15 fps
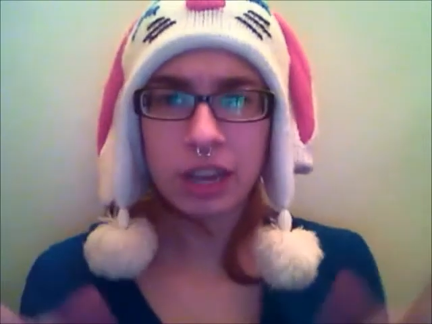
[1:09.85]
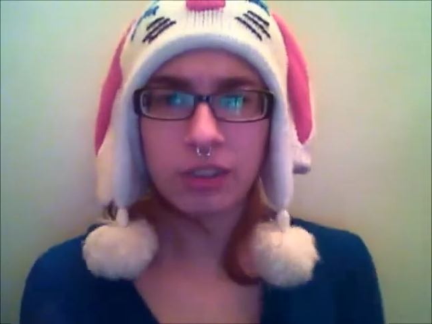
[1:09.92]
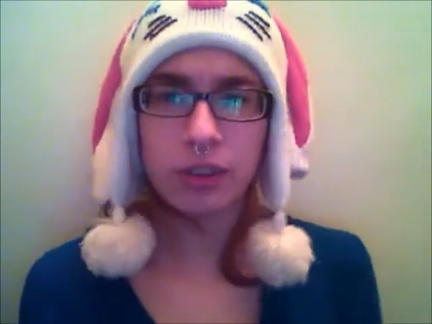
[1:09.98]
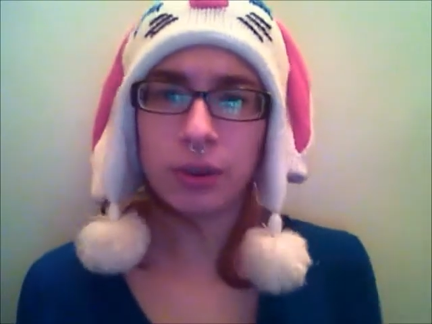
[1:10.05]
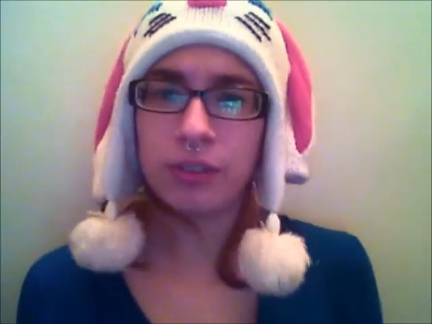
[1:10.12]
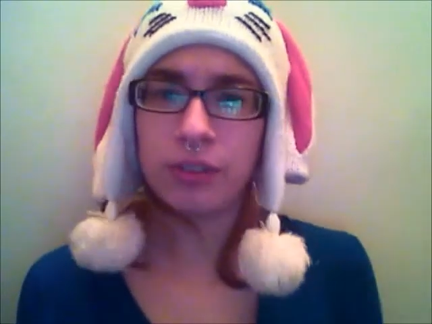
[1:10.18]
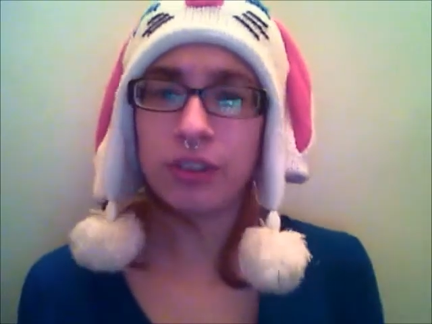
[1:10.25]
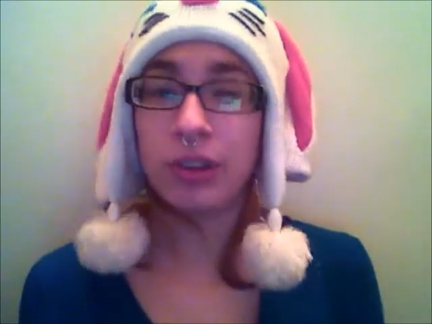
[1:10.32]

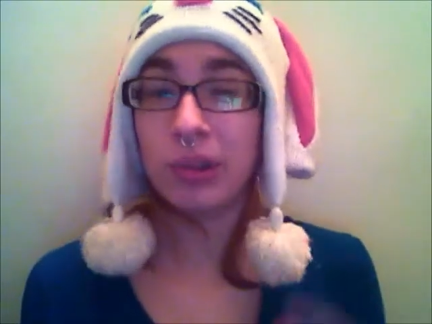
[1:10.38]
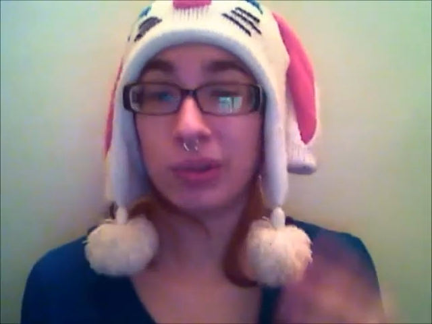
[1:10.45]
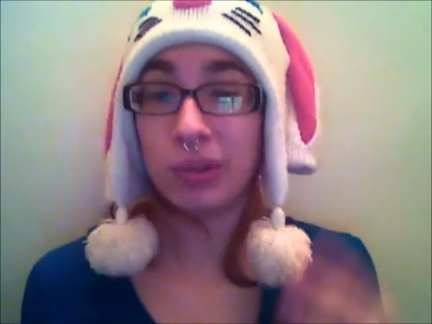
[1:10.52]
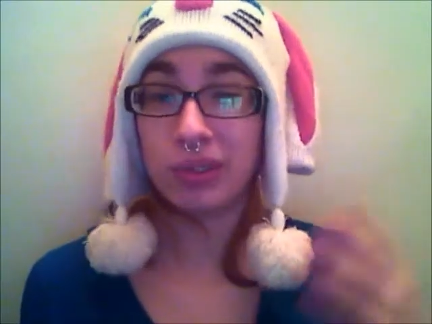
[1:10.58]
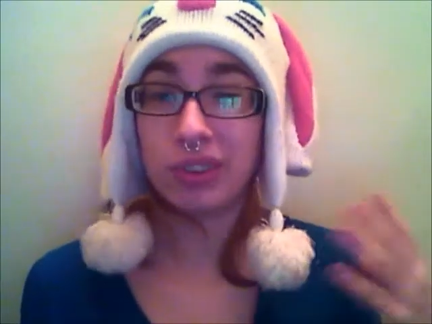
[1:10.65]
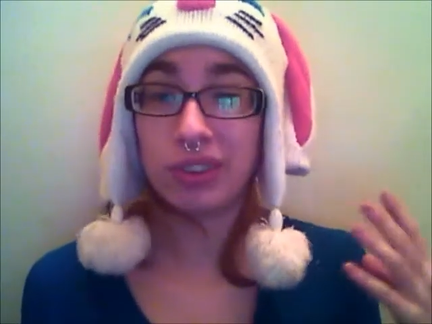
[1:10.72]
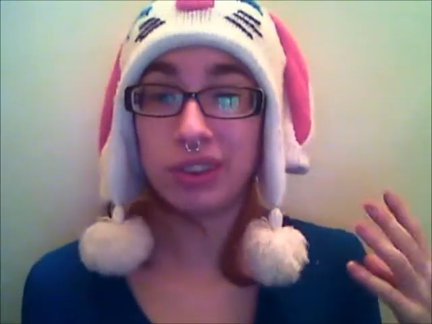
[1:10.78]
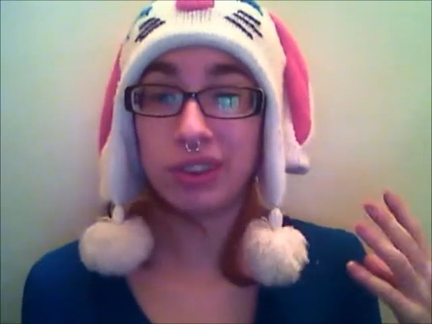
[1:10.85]
So if you
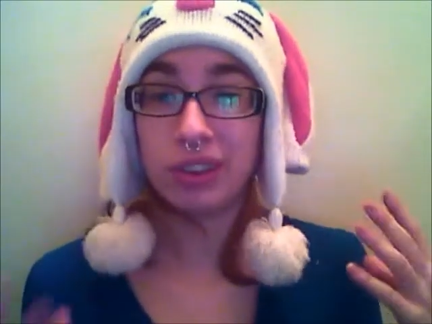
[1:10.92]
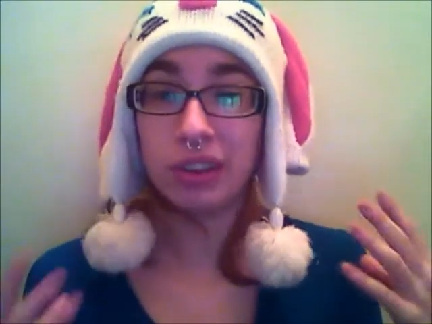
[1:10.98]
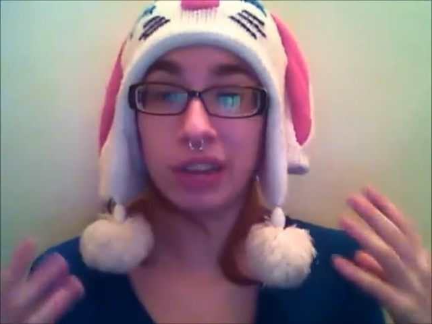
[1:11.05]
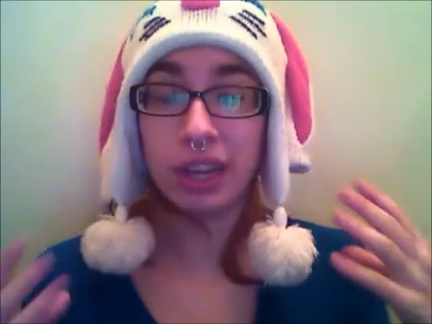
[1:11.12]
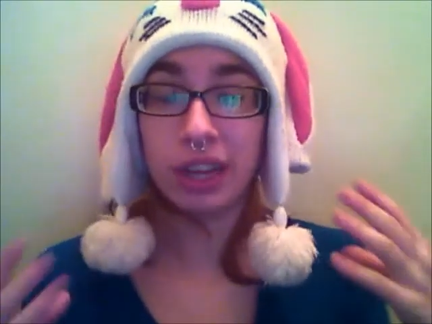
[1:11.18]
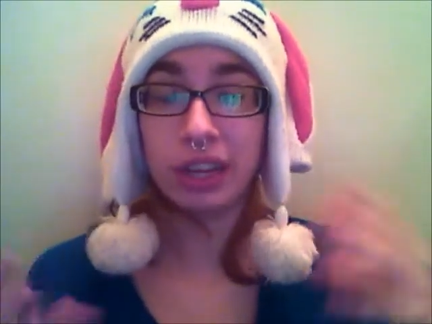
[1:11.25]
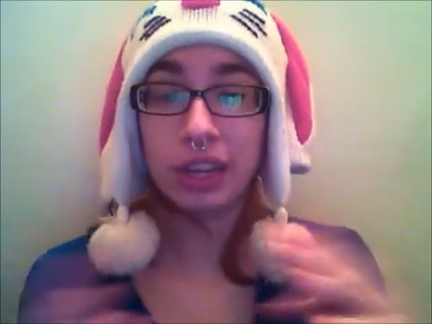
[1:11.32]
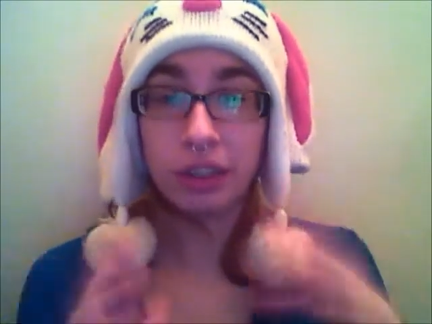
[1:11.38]
don't,
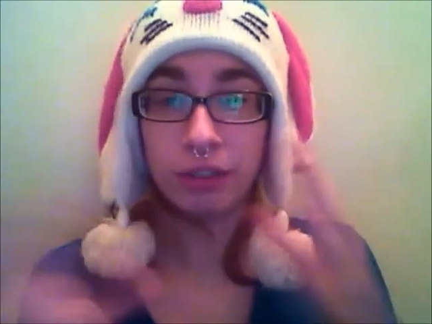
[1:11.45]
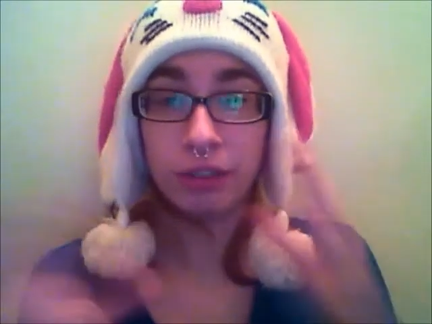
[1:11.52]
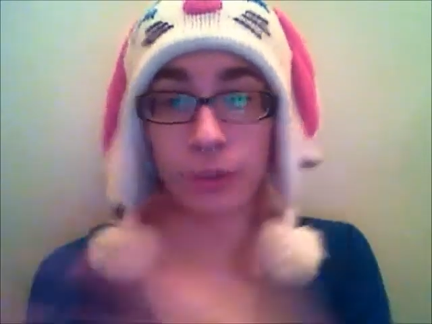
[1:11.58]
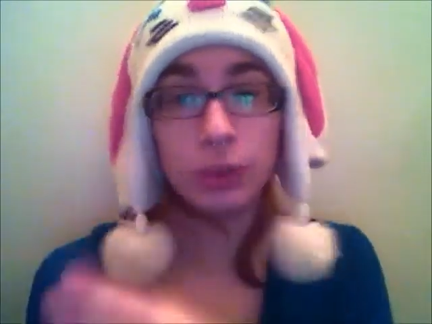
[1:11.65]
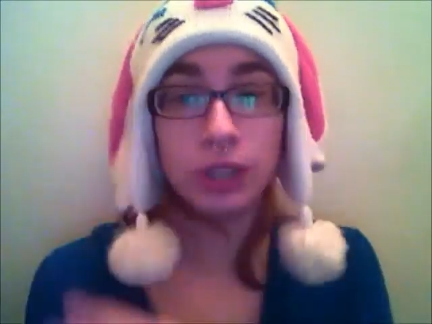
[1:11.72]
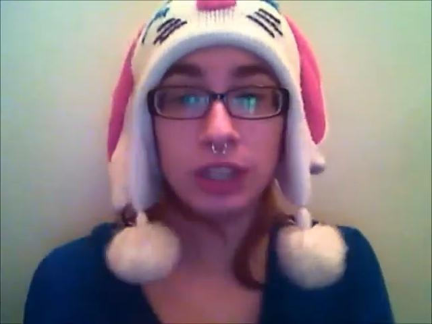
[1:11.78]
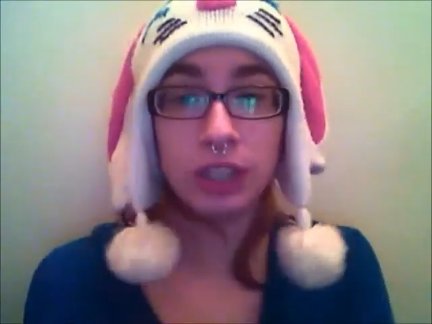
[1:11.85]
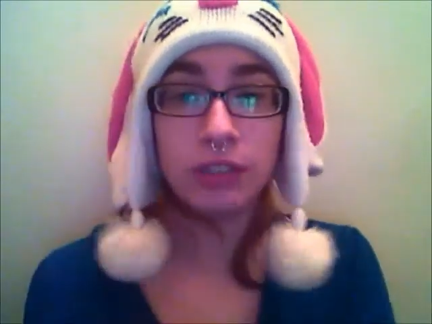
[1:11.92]
if you
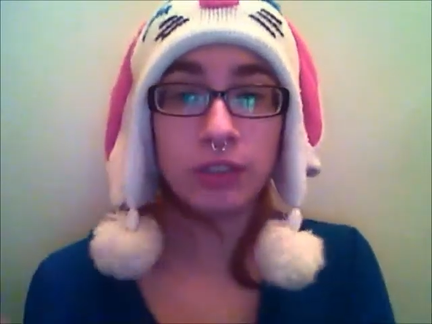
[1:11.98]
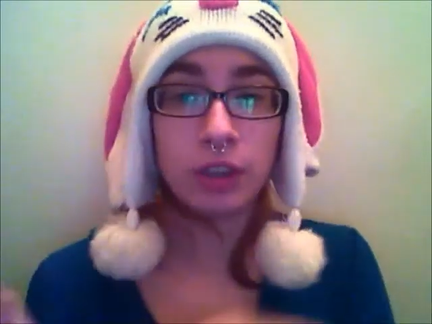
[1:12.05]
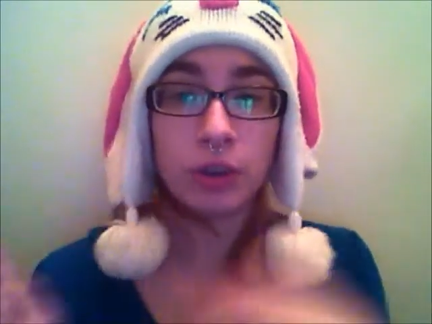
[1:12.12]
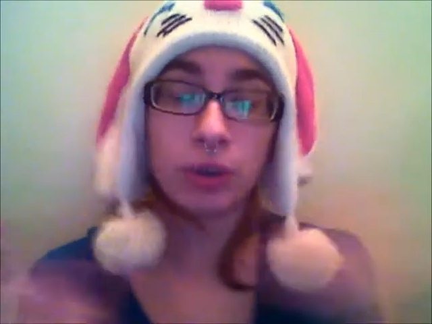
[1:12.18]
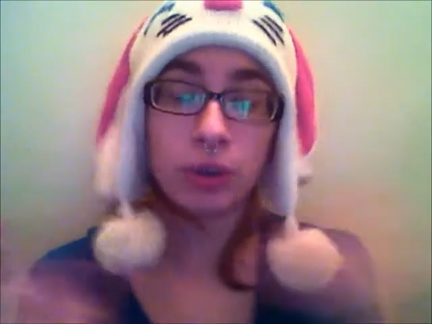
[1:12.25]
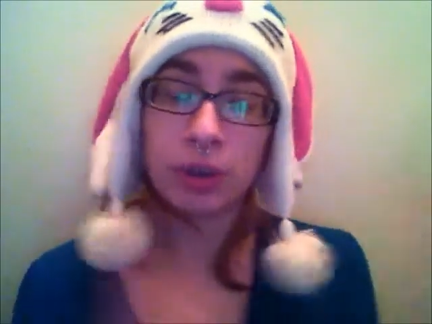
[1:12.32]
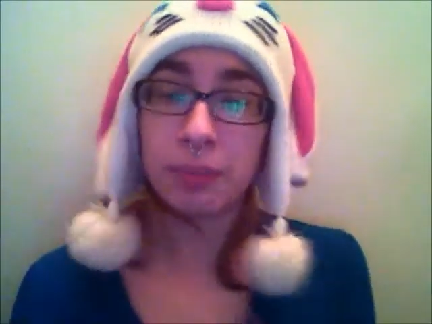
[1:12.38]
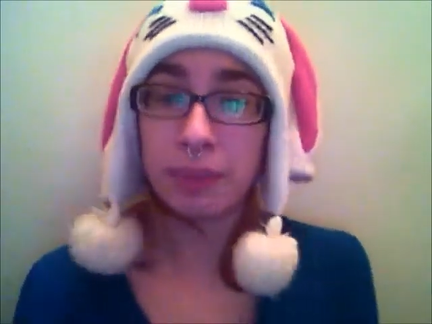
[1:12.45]
leave and
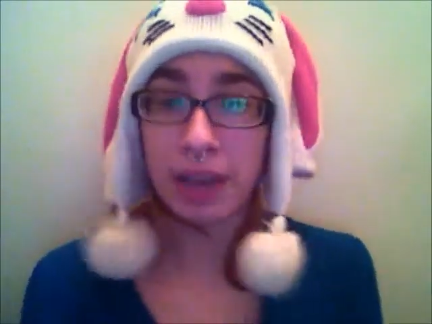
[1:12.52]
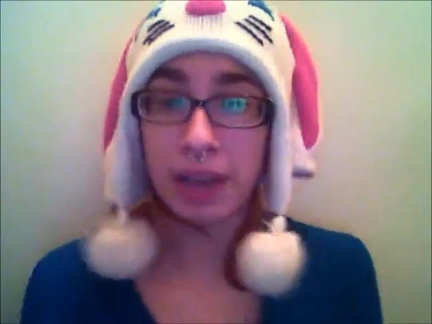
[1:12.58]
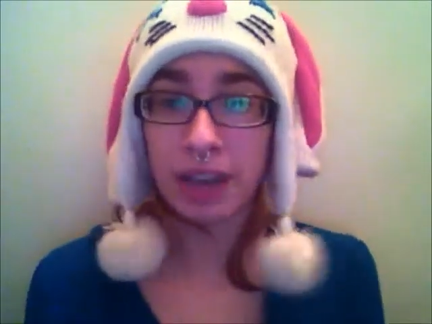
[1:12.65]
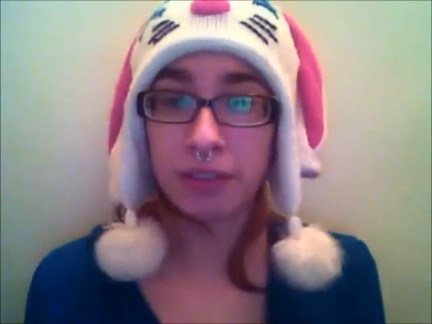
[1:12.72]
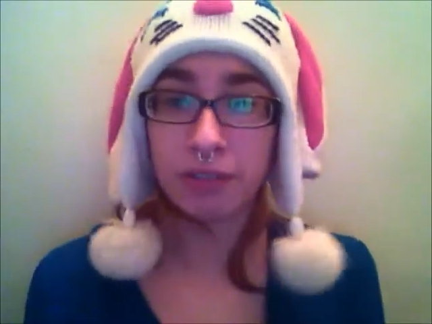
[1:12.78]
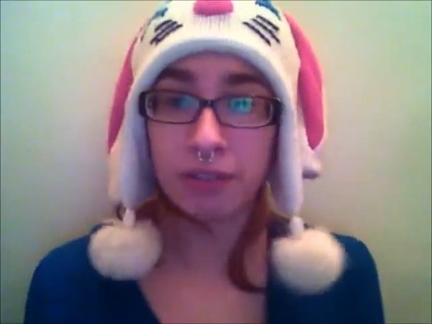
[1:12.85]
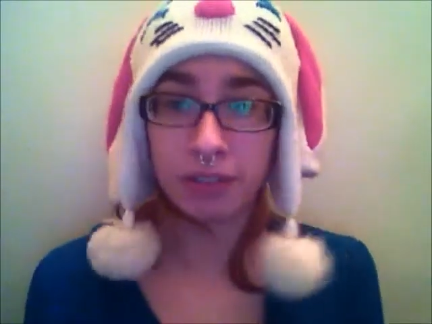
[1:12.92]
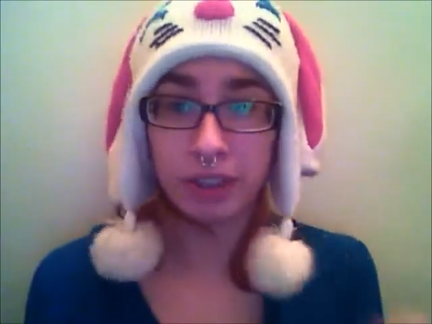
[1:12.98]
don't come
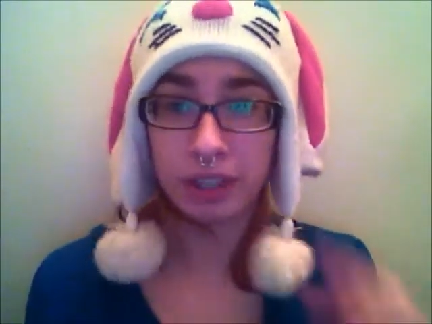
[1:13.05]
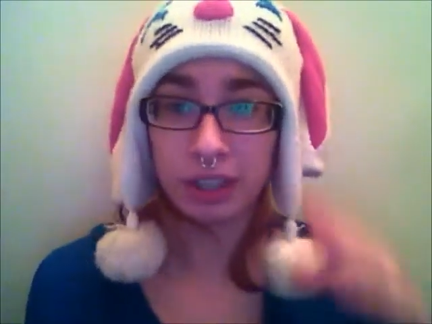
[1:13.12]
back for,